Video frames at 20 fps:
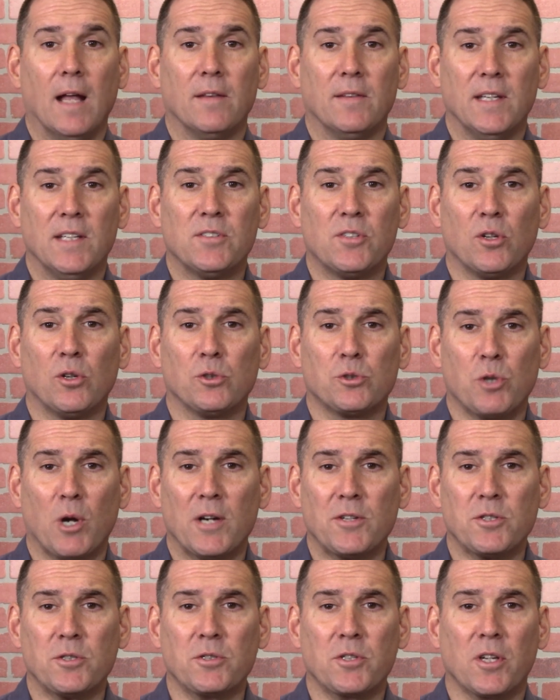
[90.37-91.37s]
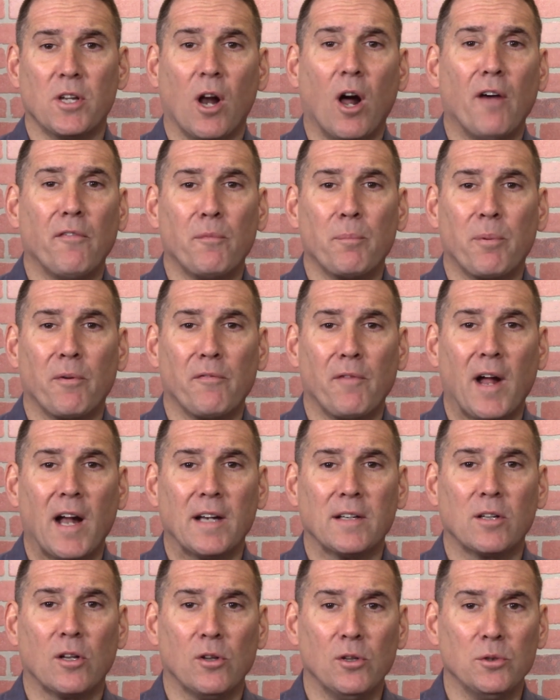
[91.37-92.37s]
These little treasures can often
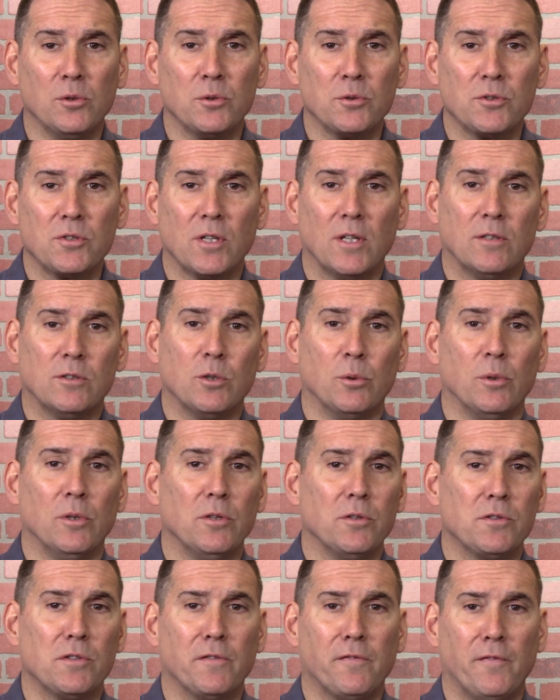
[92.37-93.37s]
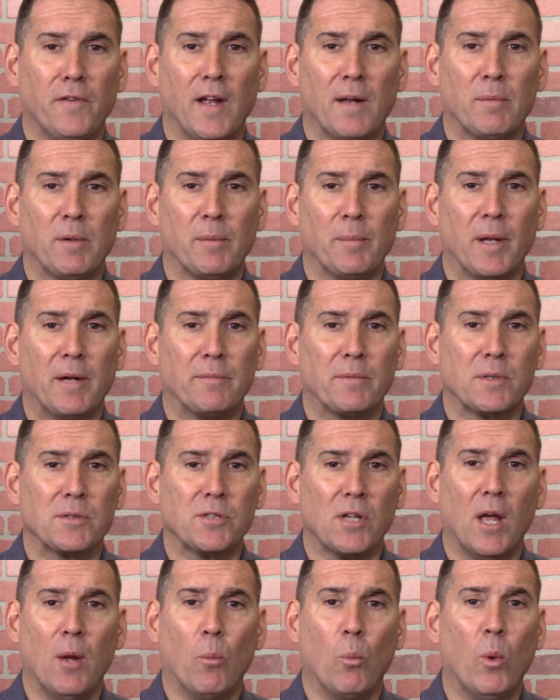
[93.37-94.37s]
provide clues to elusive family
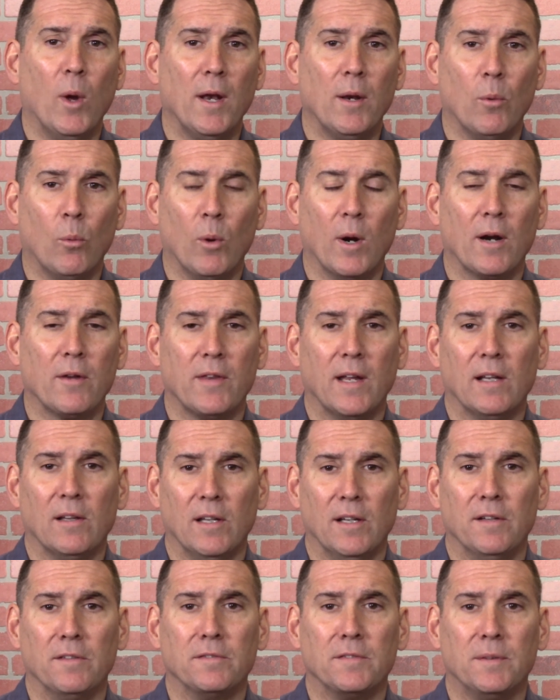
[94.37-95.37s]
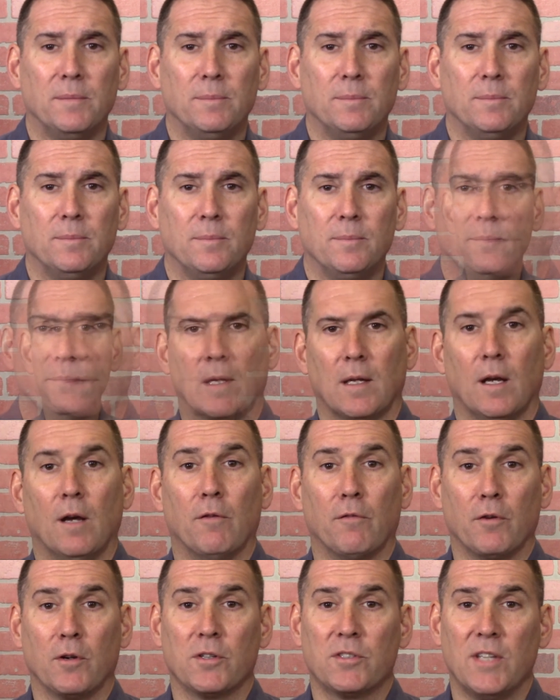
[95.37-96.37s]
members and when and where they lived.
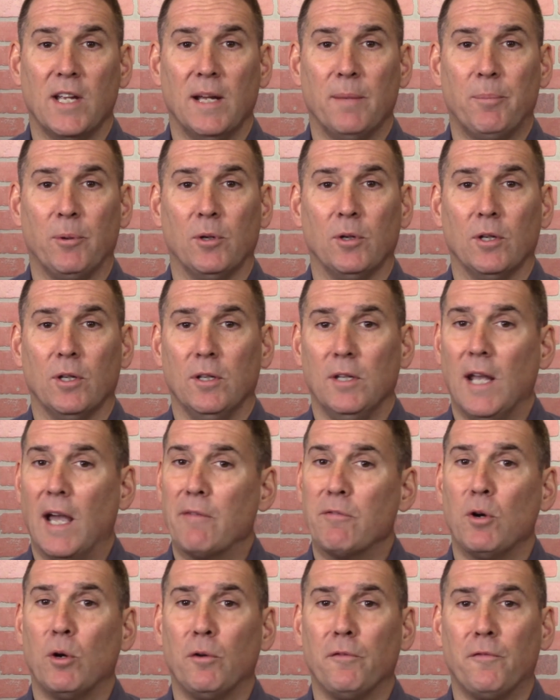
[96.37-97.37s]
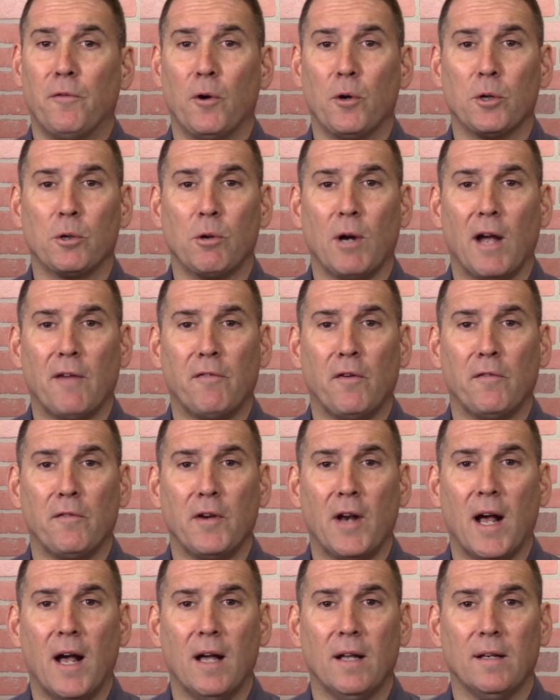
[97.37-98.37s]
For example, you have an old photograph of
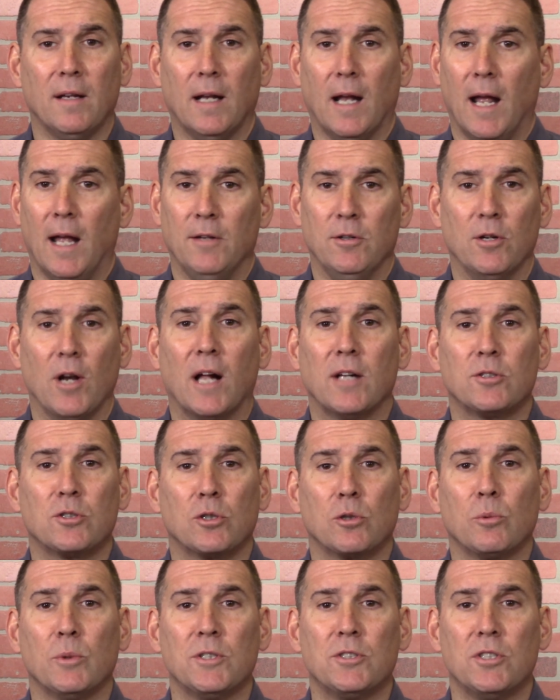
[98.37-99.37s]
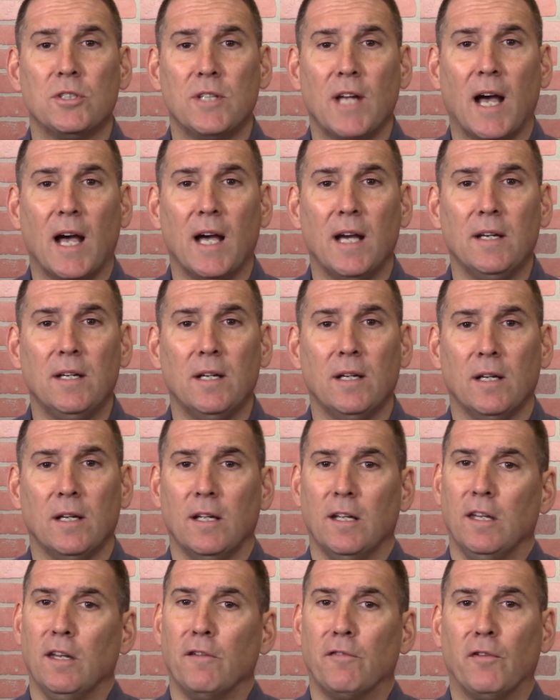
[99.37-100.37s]
an aunt and you're not sure when she died.
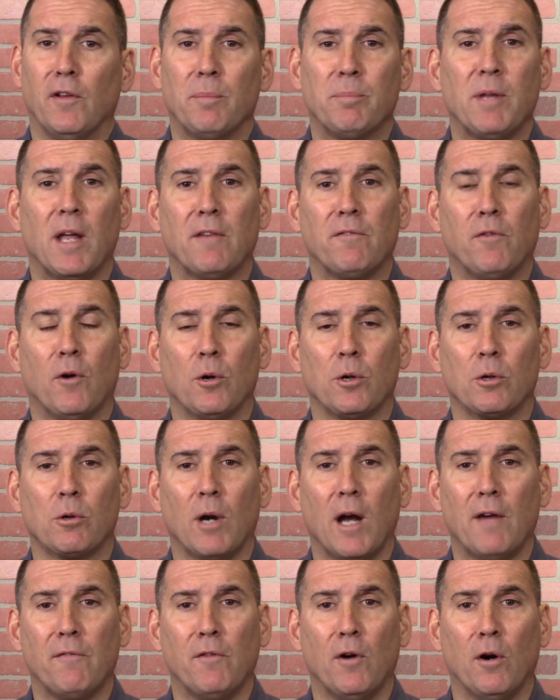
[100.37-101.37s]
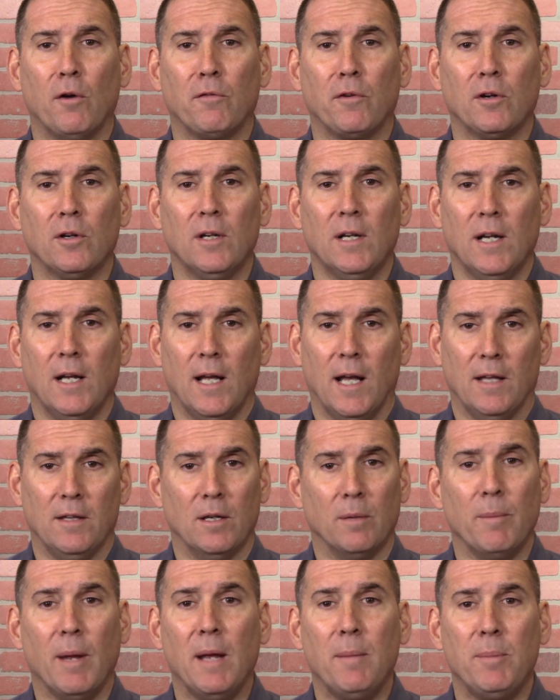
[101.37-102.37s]
You flip that photograph over and
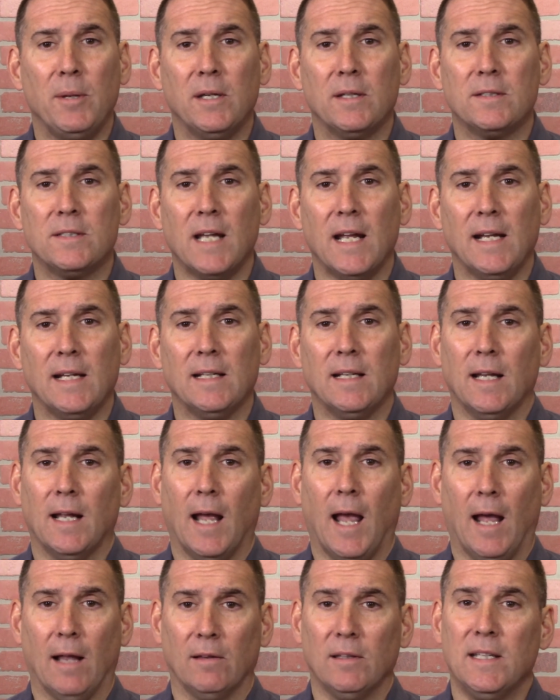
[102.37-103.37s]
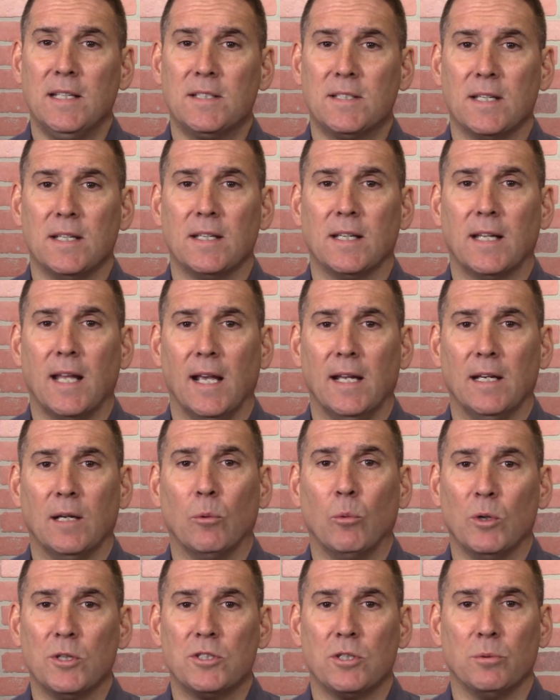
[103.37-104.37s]
there may be a date, at least
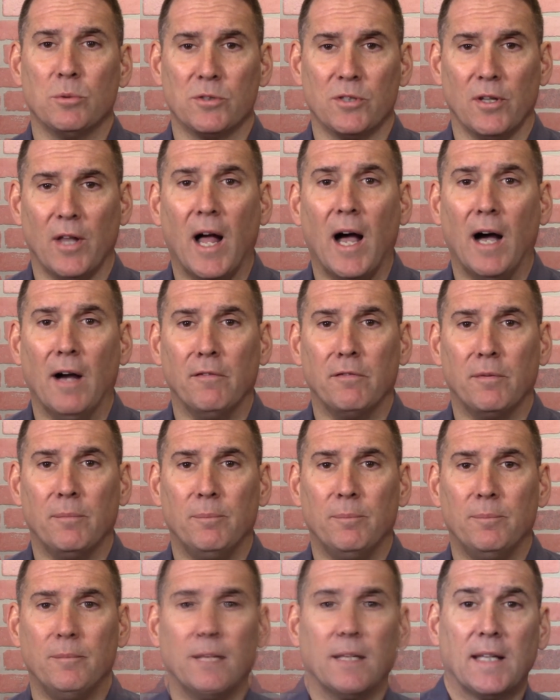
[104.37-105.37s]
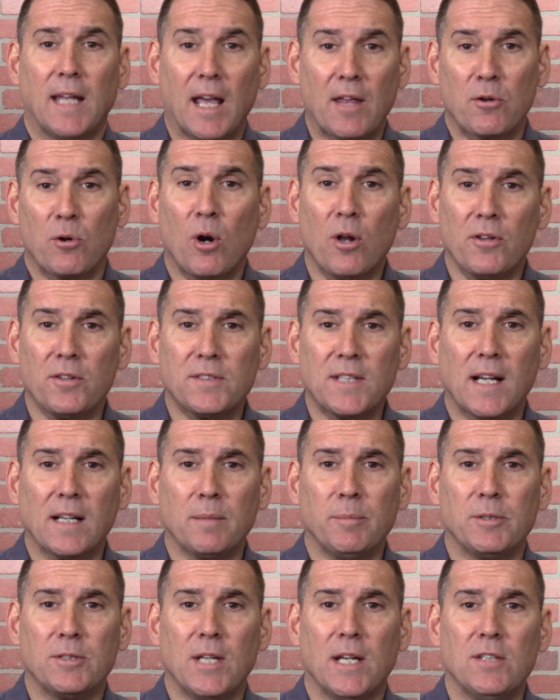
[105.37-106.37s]
indicating when she was alive. Gather all the
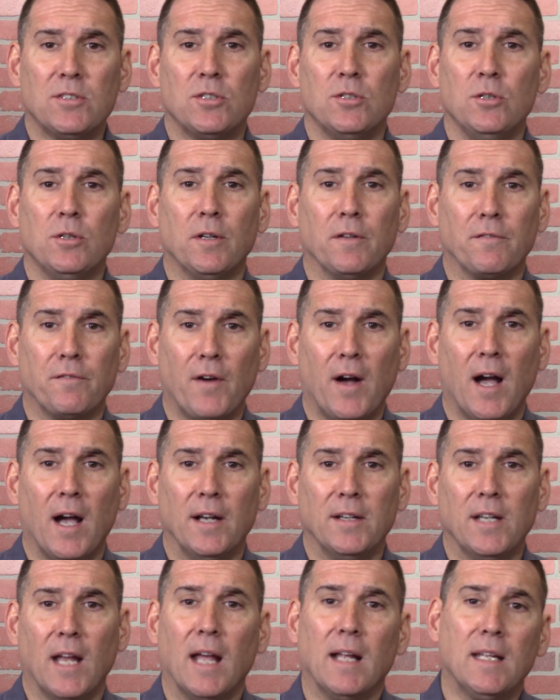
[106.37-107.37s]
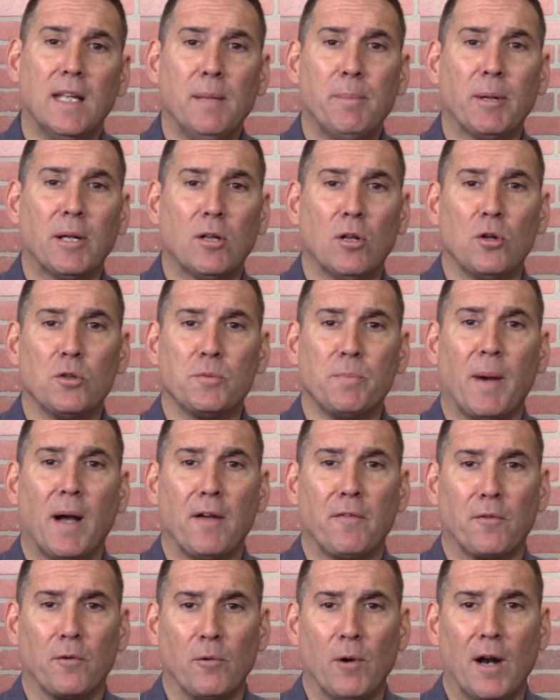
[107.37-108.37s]
documentation you can find and keep it close
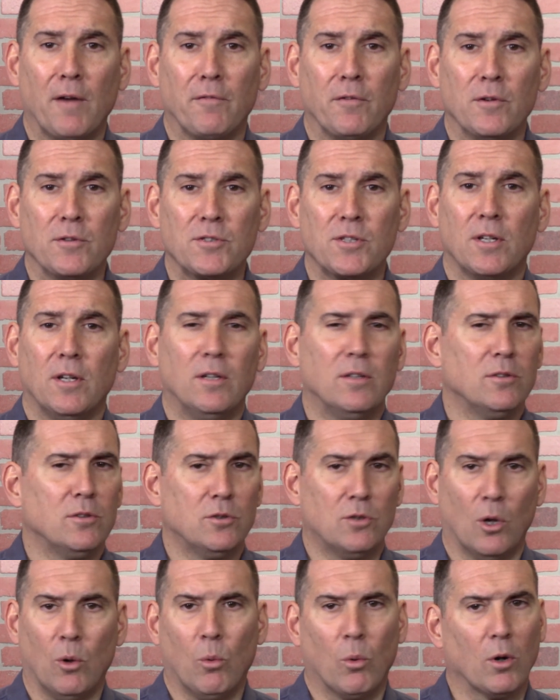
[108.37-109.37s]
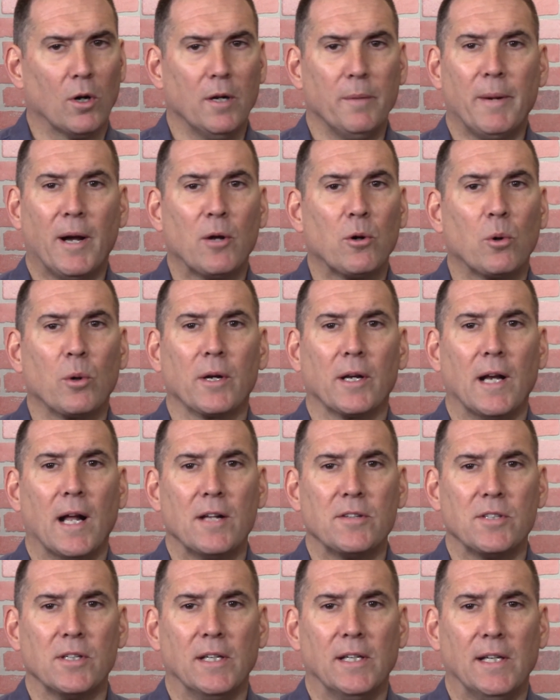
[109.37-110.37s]
by for reference. Don't worry about
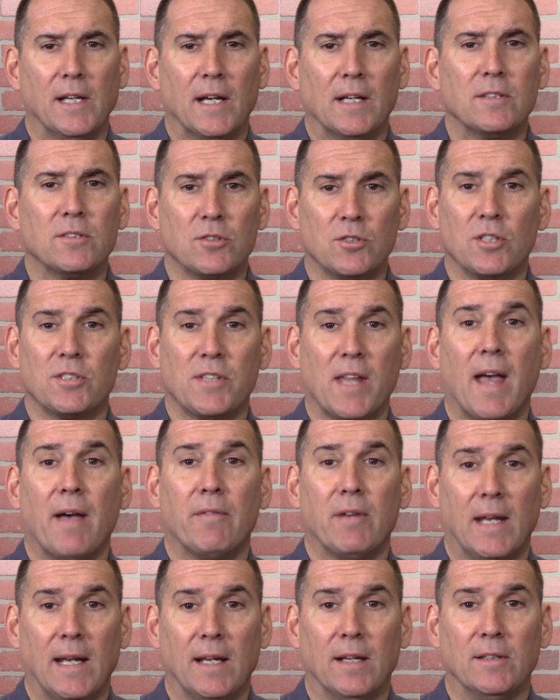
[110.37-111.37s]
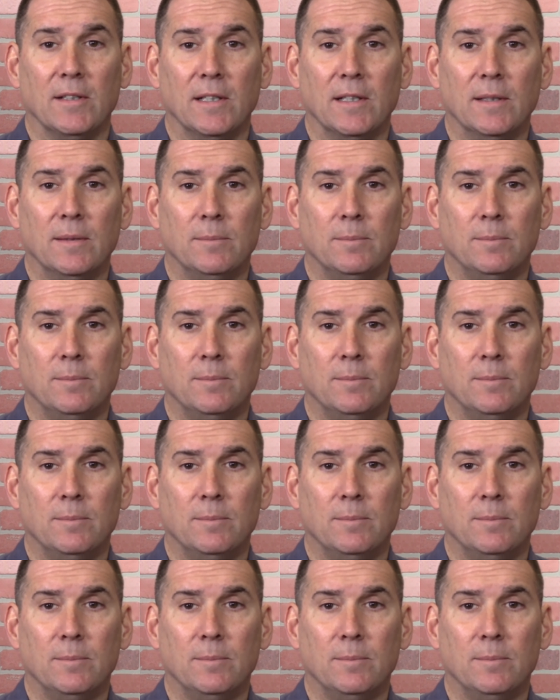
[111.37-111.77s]
organizing it yet, just have it handy.